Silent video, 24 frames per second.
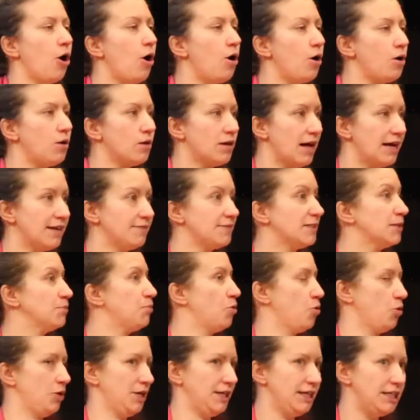all kind of
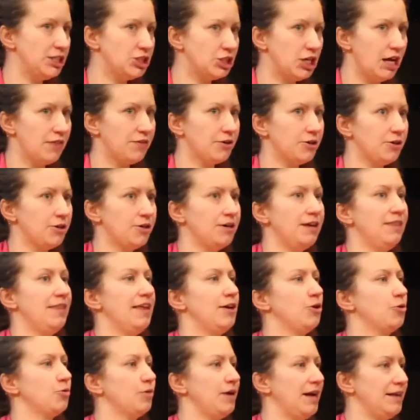supporting each other and
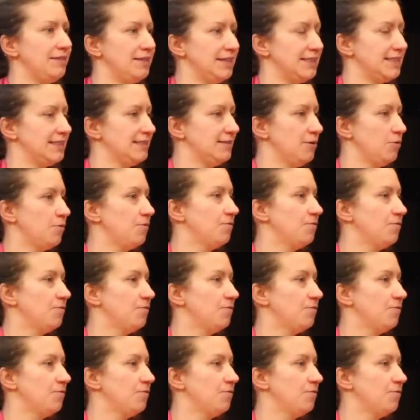they create this